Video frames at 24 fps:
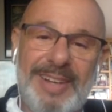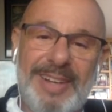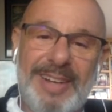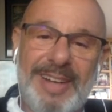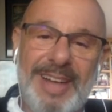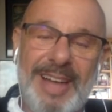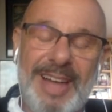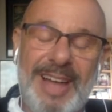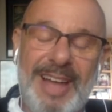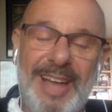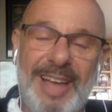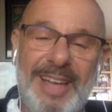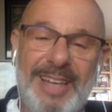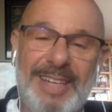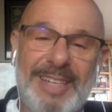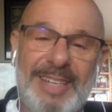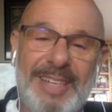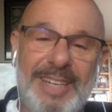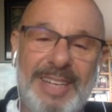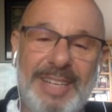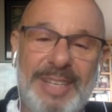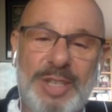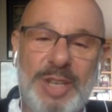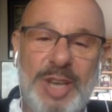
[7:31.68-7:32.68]
and
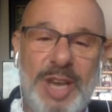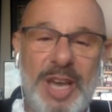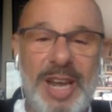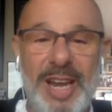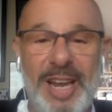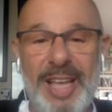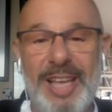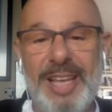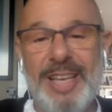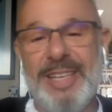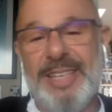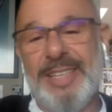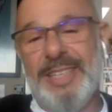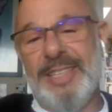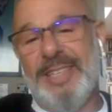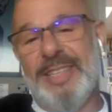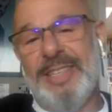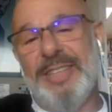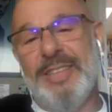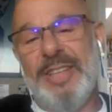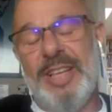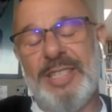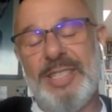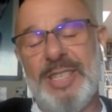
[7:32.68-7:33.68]
it's kind of like
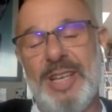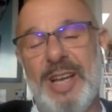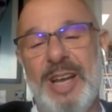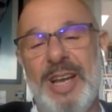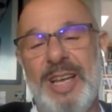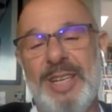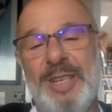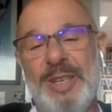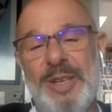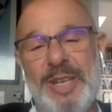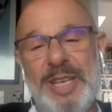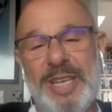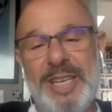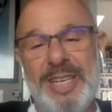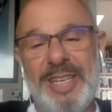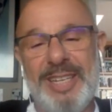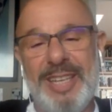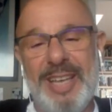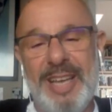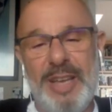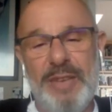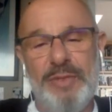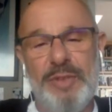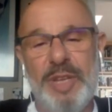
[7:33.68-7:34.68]
that's how I look at
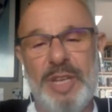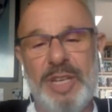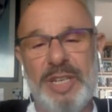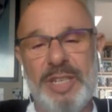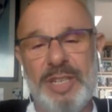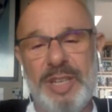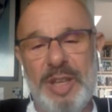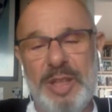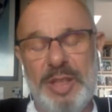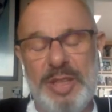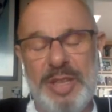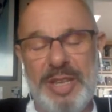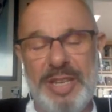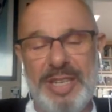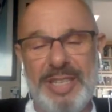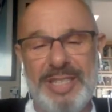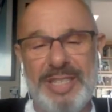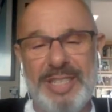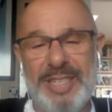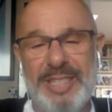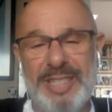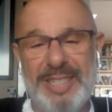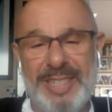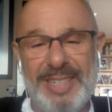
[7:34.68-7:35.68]
life. Like nothing is
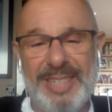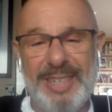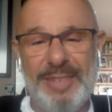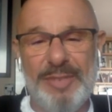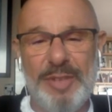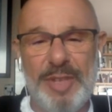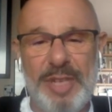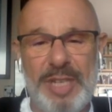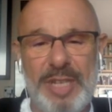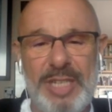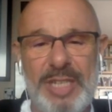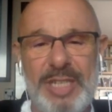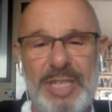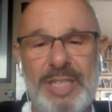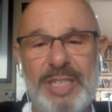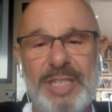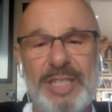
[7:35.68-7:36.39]
insignificant,